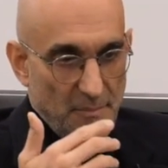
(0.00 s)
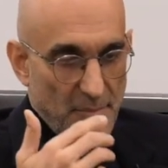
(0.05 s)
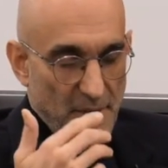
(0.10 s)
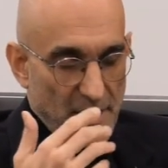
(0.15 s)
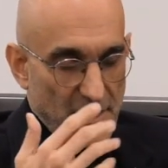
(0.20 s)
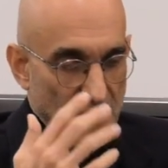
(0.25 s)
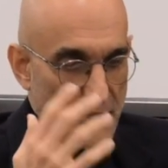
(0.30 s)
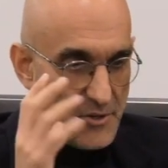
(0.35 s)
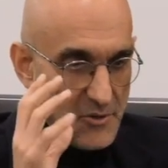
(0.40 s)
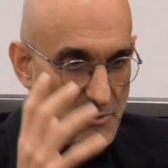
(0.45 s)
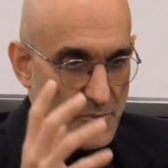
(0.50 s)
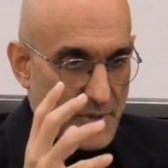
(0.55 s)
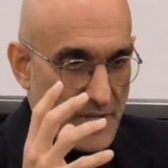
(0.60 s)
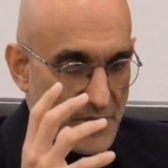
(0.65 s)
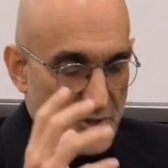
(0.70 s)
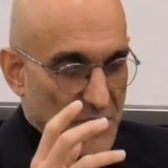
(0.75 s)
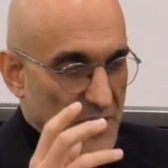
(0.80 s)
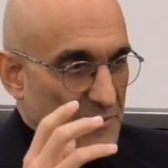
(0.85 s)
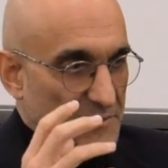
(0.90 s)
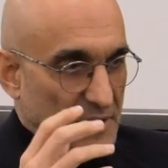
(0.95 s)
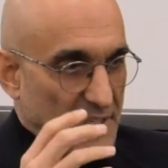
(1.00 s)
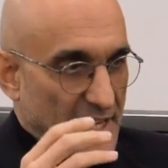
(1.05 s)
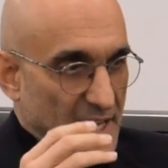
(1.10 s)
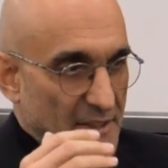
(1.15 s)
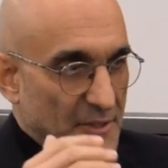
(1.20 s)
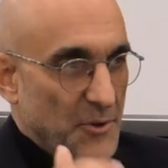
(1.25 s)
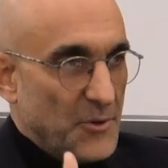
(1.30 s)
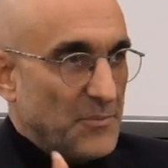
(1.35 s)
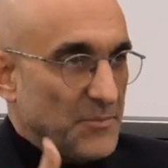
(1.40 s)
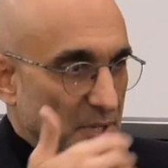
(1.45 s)
get yourself
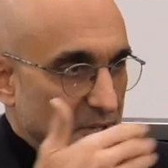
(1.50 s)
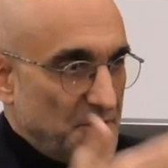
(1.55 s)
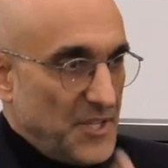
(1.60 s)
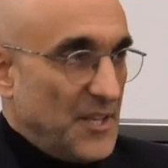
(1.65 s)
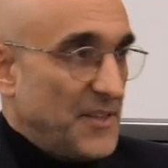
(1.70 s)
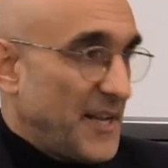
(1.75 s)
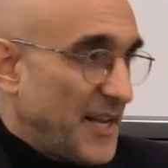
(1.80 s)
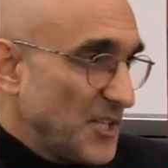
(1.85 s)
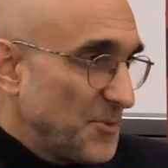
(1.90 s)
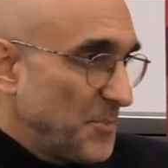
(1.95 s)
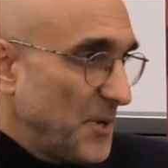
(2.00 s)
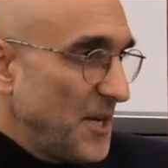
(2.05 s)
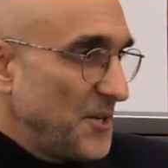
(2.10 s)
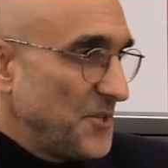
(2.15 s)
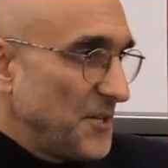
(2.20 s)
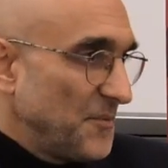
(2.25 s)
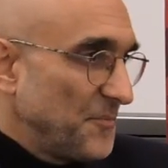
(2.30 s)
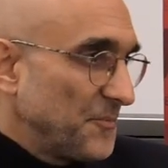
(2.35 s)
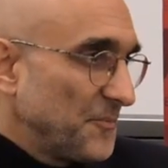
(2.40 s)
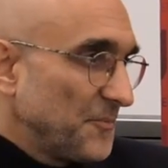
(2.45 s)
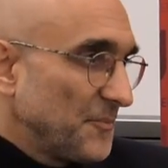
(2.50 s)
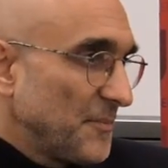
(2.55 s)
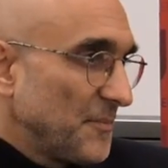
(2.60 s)
together to see the next patient?